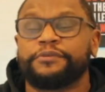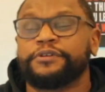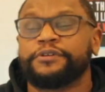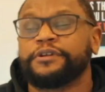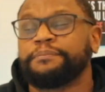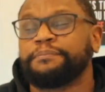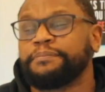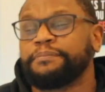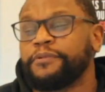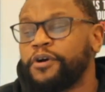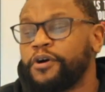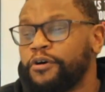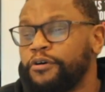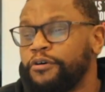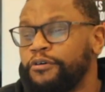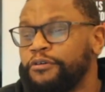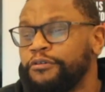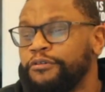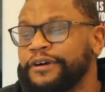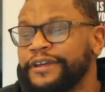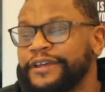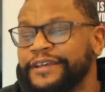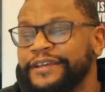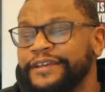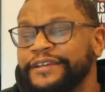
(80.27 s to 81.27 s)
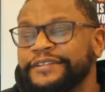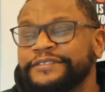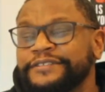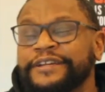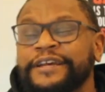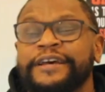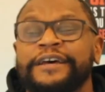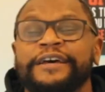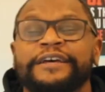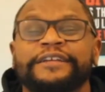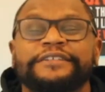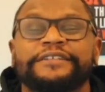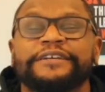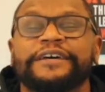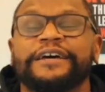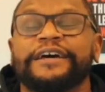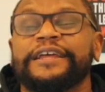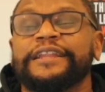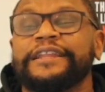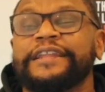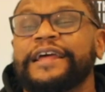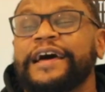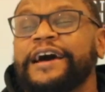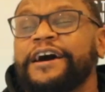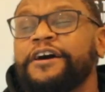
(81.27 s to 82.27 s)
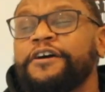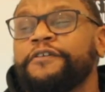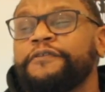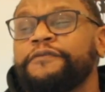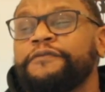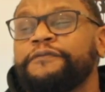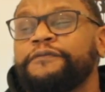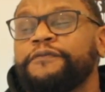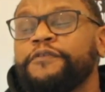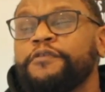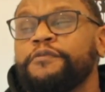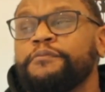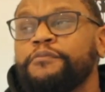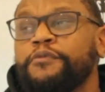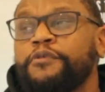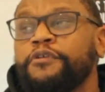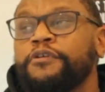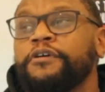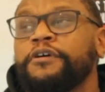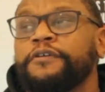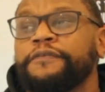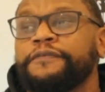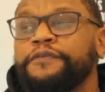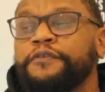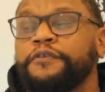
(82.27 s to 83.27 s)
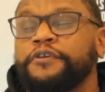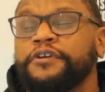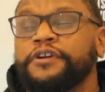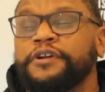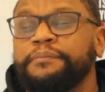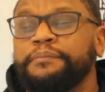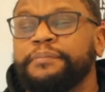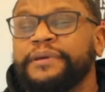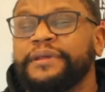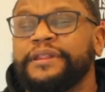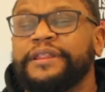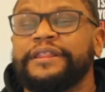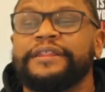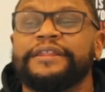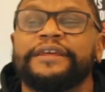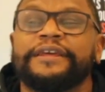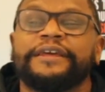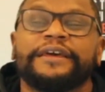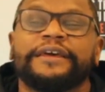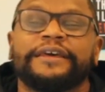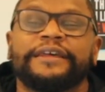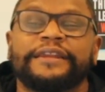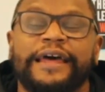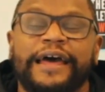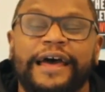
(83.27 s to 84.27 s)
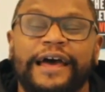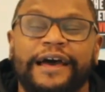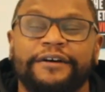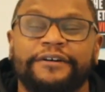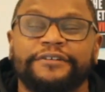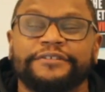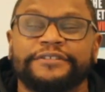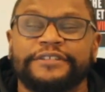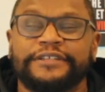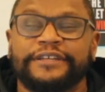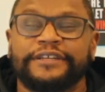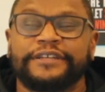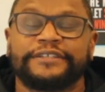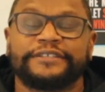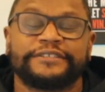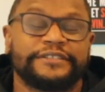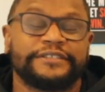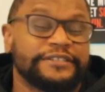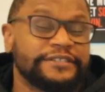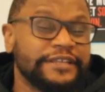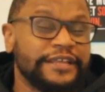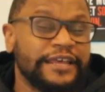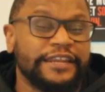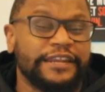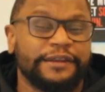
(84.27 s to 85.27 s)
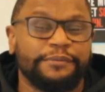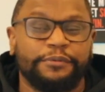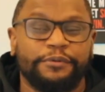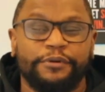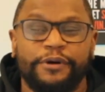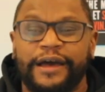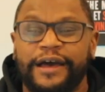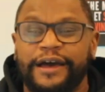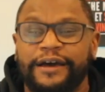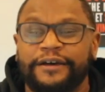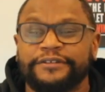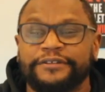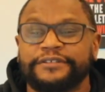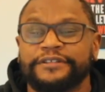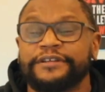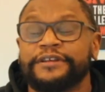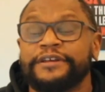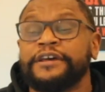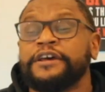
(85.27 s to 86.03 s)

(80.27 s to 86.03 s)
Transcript: The goal is to allow for more affordability in housing and sustainable housing